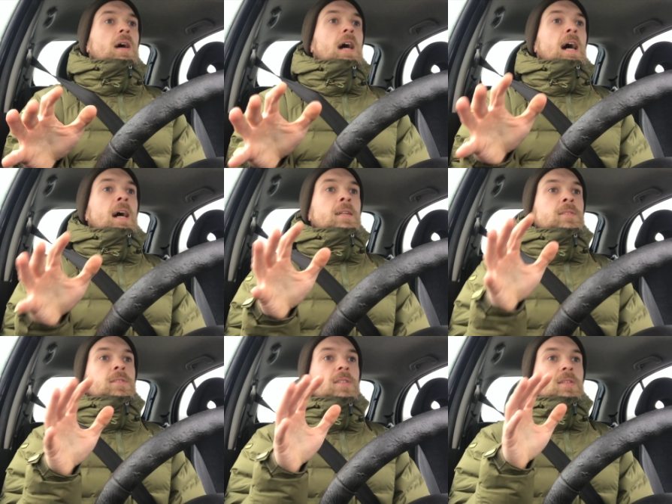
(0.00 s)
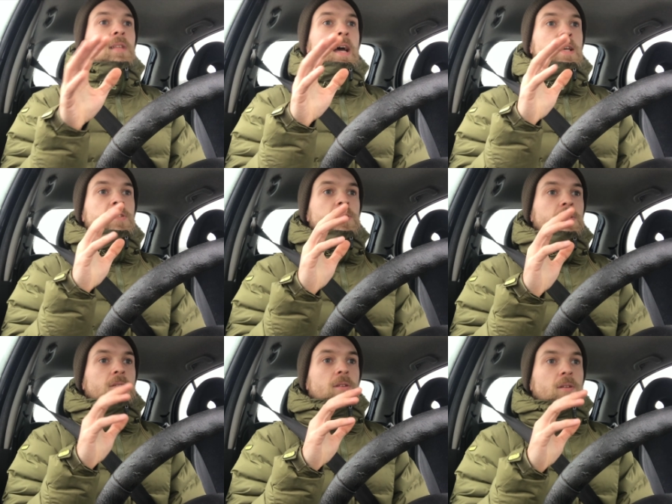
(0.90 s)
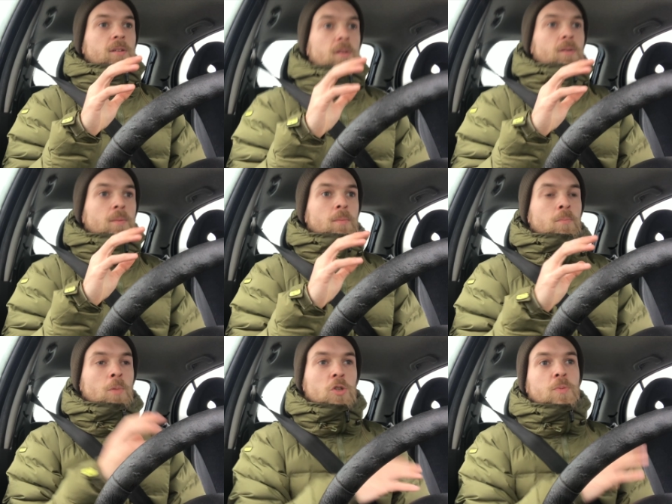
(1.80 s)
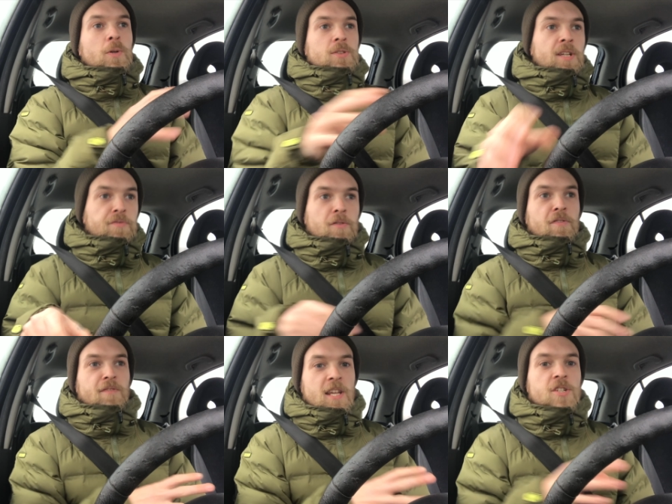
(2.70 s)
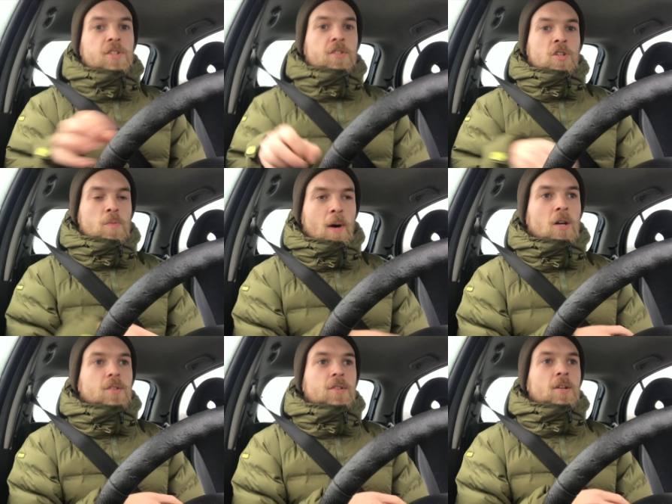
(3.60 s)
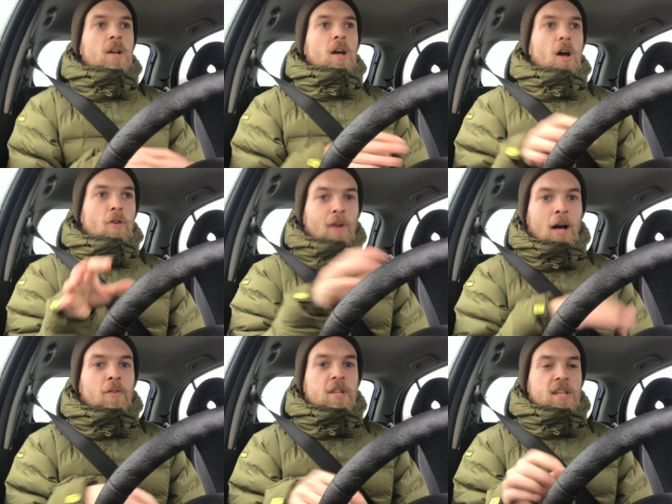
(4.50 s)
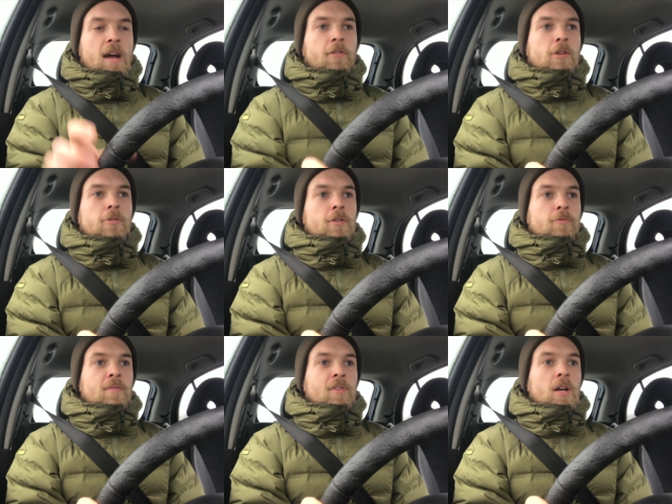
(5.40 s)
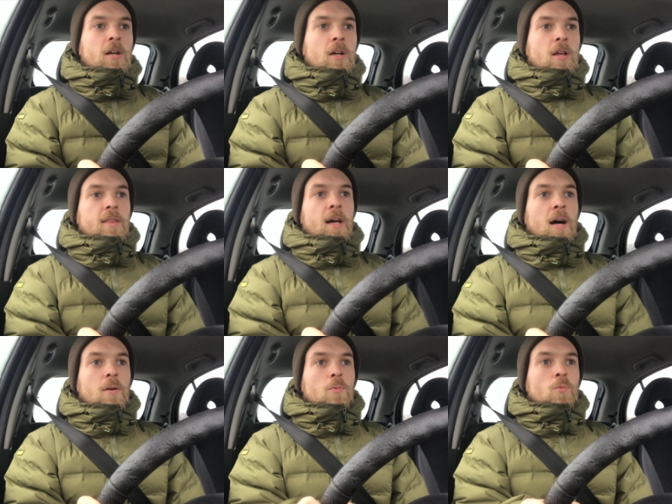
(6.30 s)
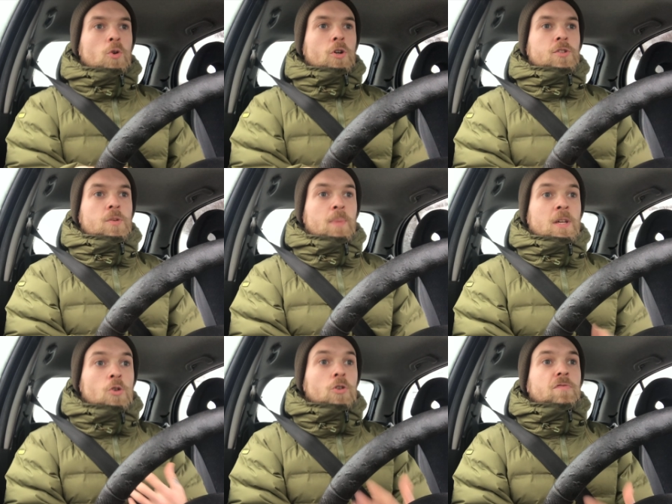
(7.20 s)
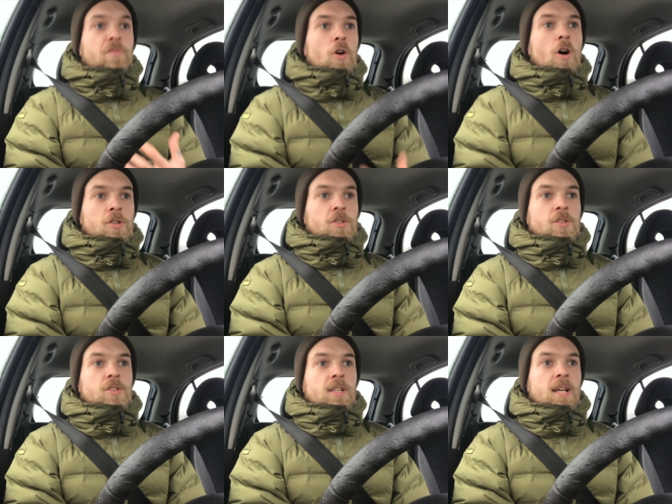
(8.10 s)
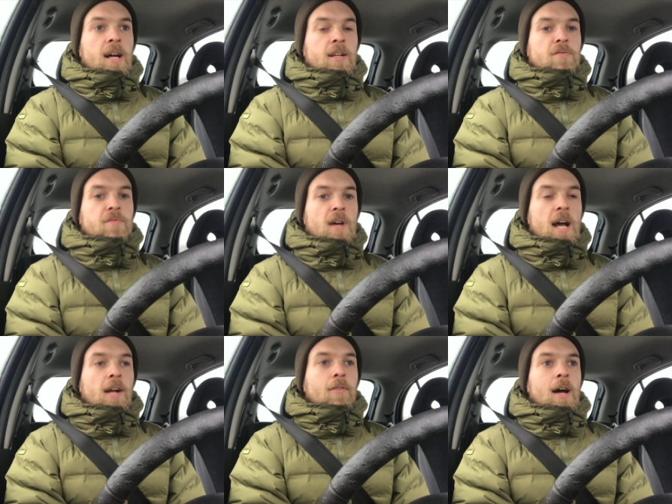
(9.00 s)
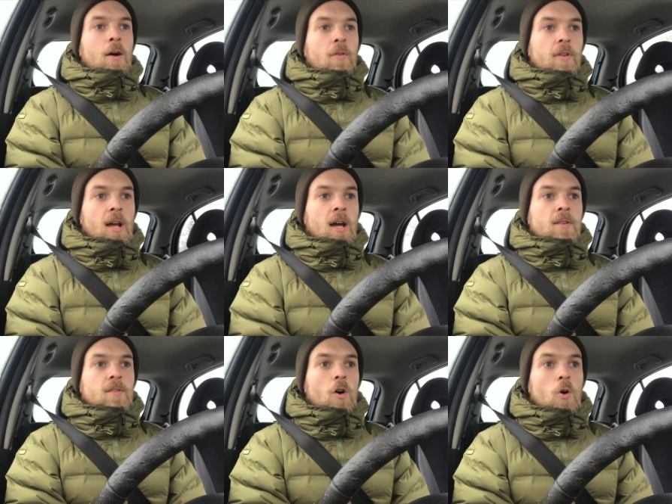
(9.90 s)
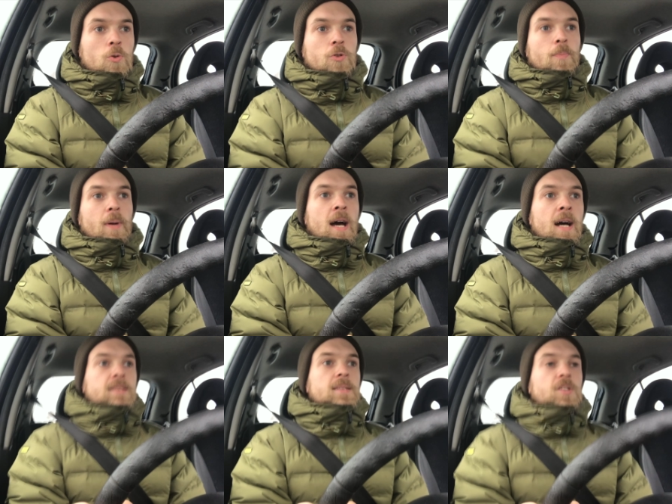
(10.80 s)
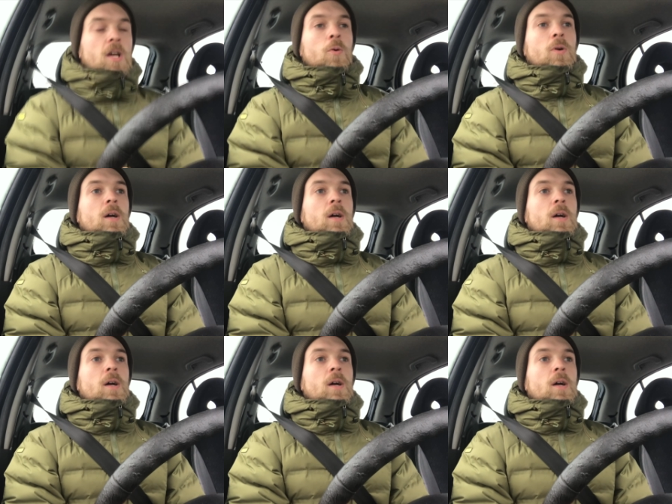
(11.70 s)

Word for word: and there's multiple different features and spots around this area of the river that would be good for otters to kind of hang around and hold up at. So